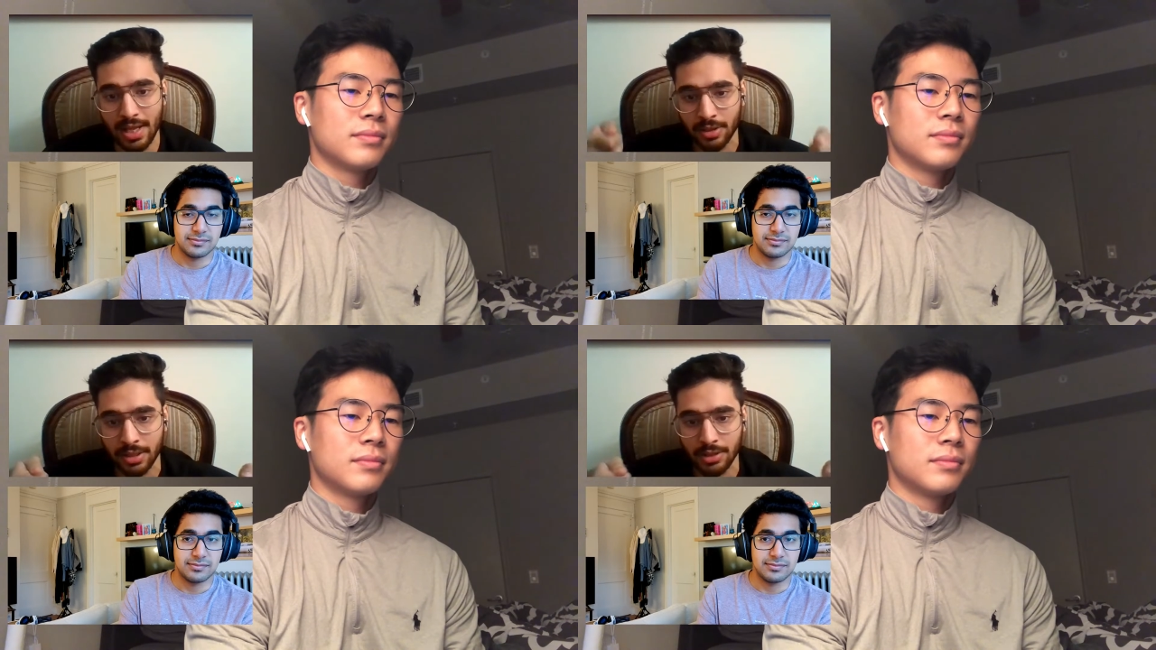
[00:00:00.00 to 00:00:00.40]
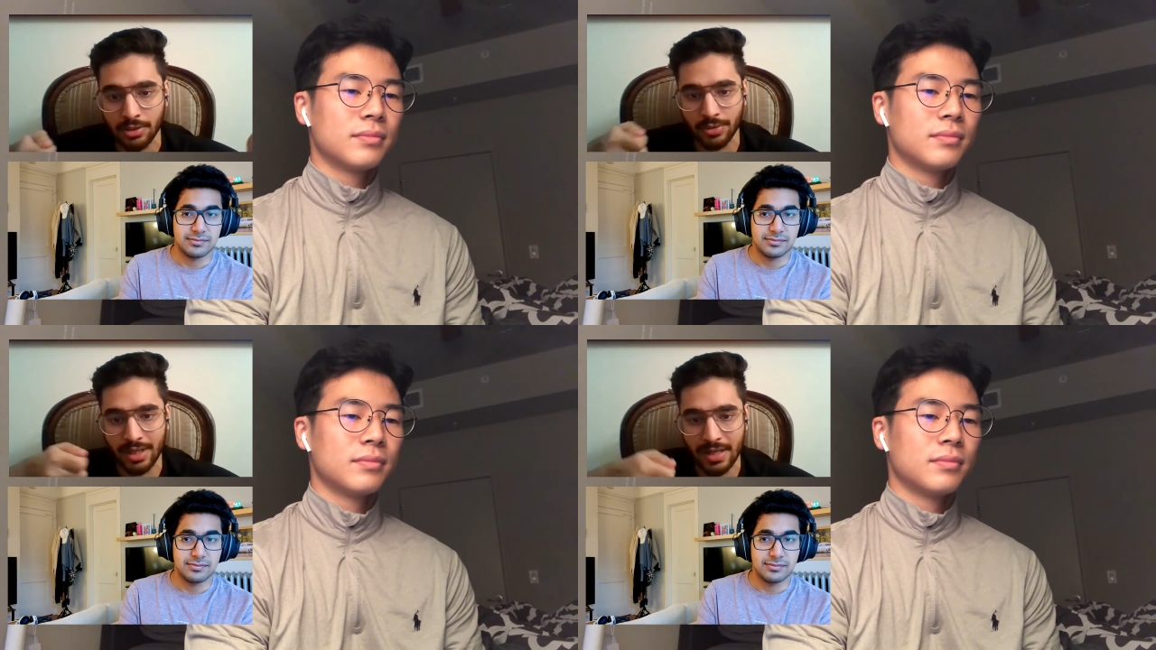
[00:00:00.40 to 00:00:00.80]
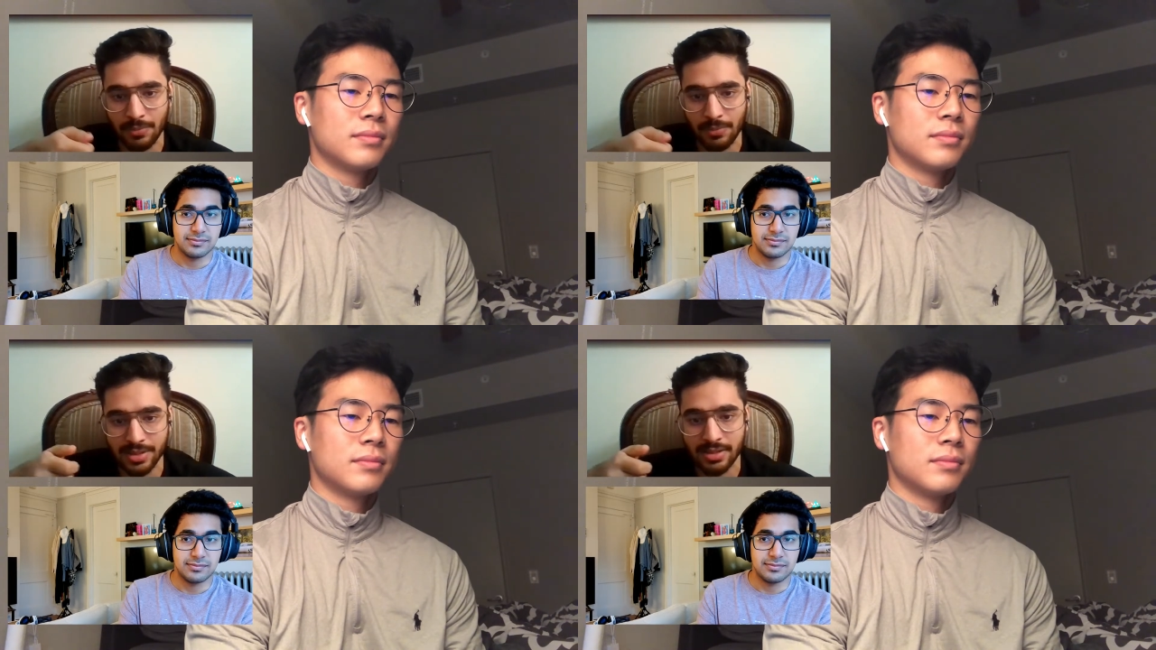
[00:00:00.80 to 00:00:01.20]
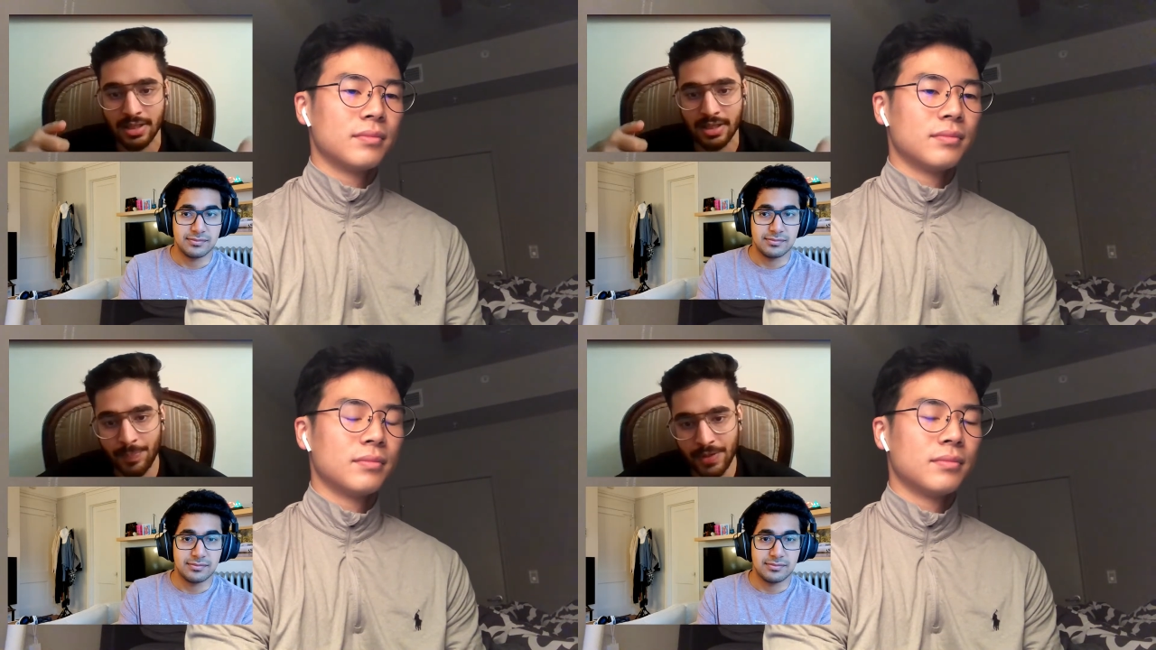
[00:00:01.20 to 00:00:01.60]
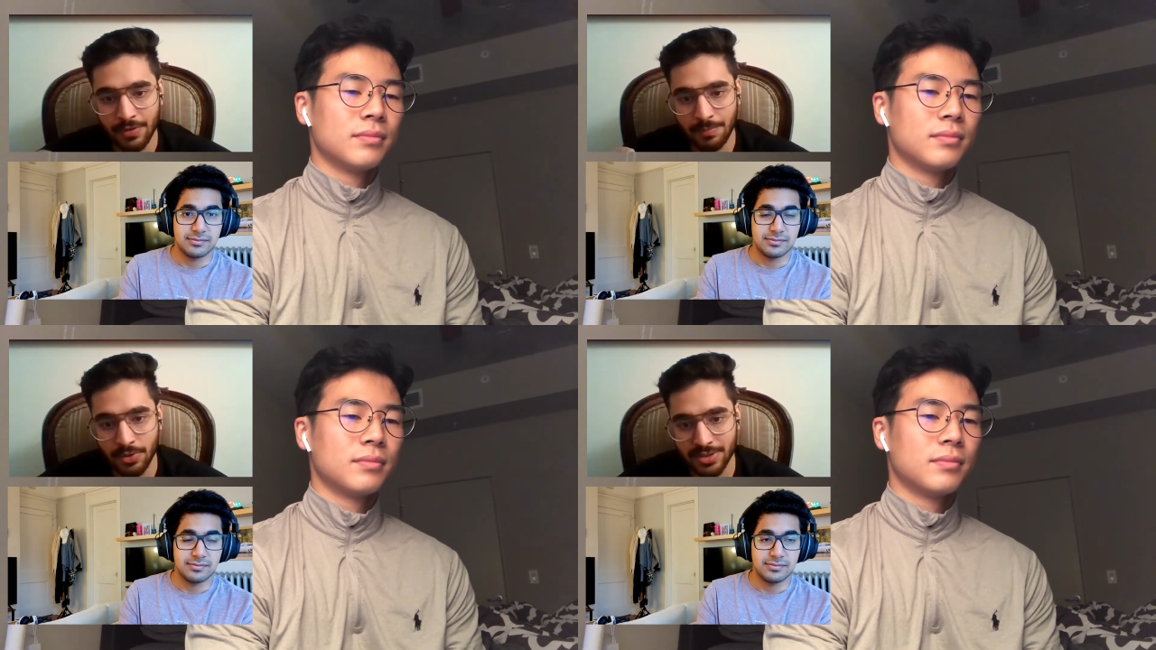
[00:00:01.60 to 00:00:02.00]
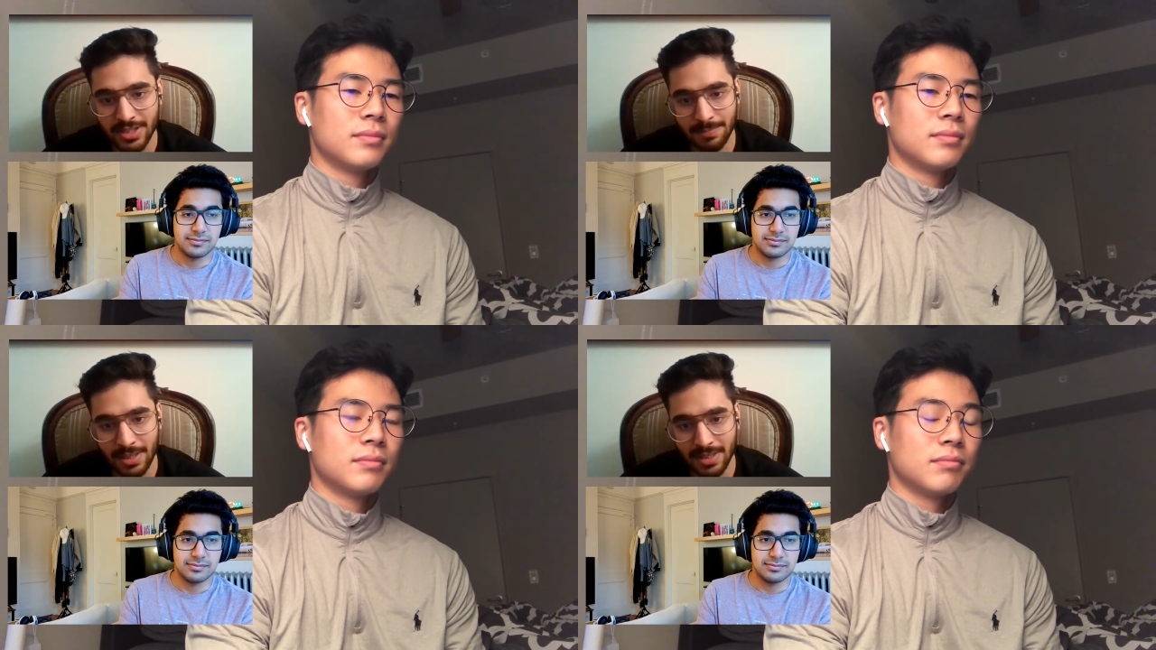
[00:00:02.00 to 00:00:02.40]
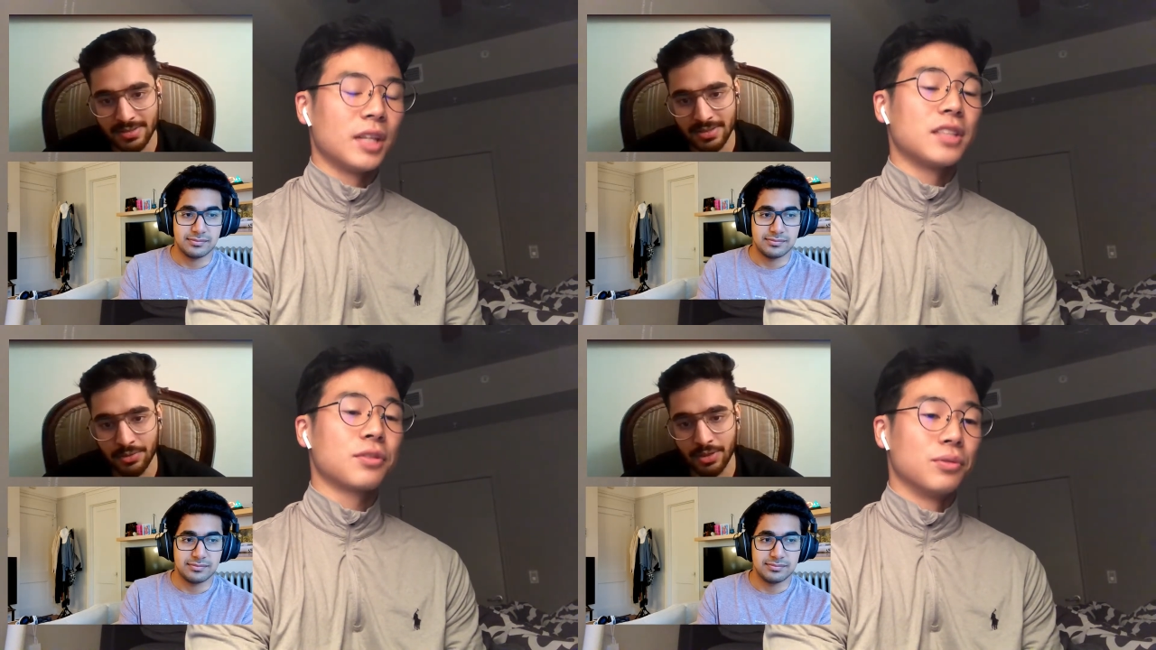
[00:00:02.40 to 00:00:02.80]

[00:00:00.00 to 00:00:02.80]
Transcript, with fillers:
Speaker 1: leg how to transport their body into the ambulance if That's a person's cool.